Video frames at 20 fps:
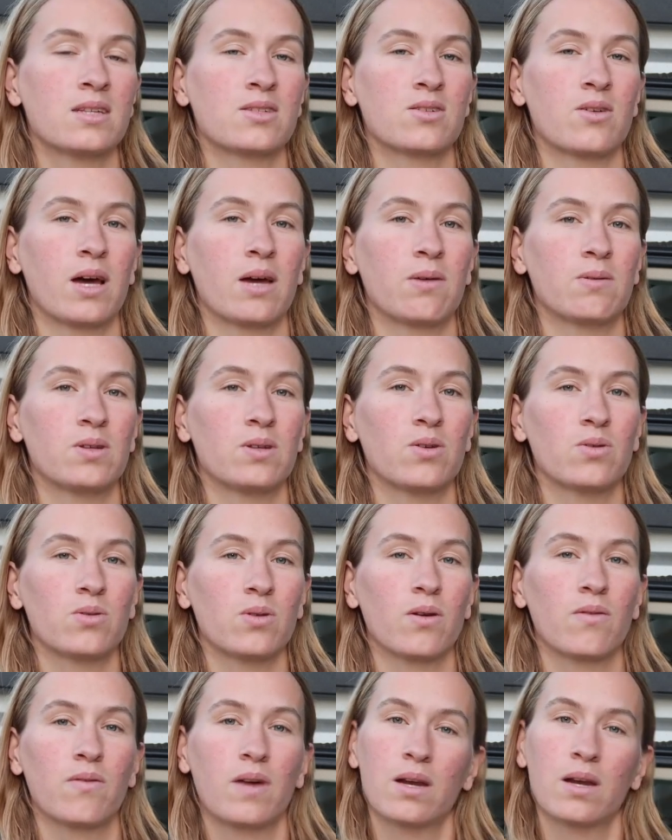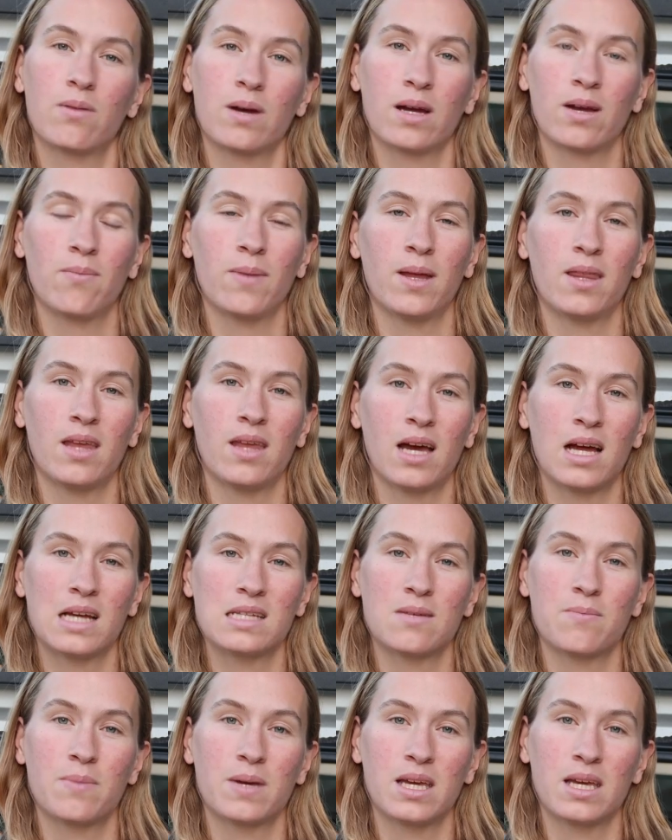so I don't know if I'd recommend that
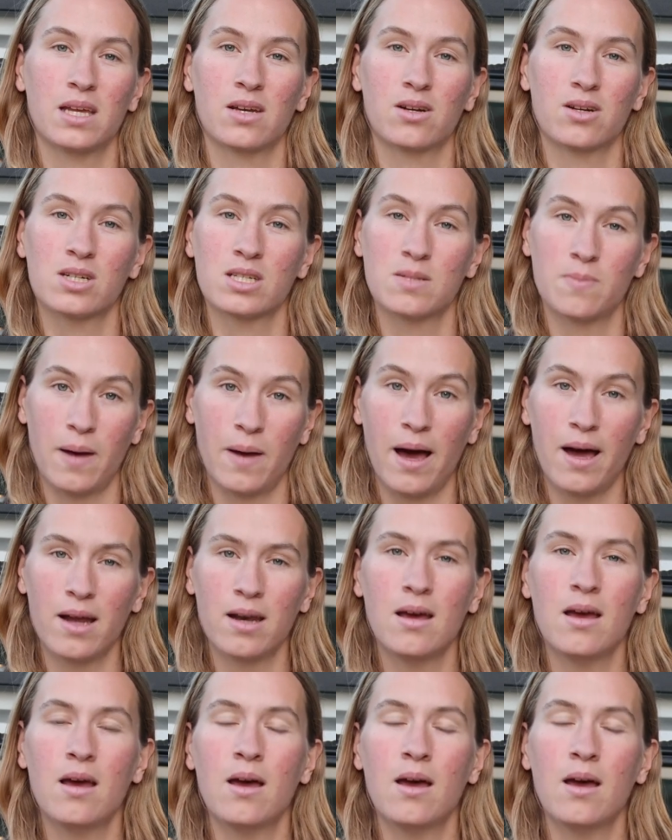as a beginner spot,